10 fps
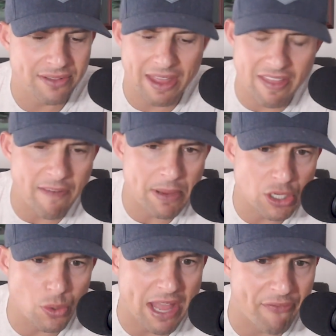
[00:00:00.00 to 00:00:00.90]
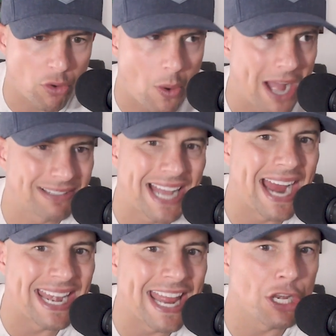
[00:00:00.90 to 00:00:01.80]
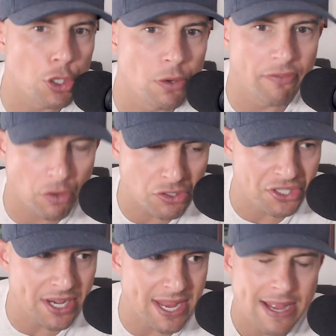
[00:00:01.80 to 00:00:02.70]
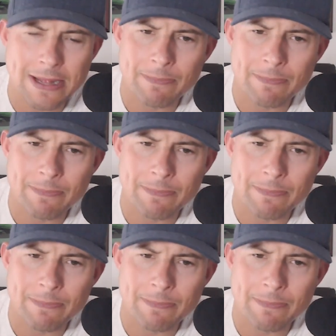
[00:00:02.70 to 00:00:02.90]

They've been doing that for a while, tight end university.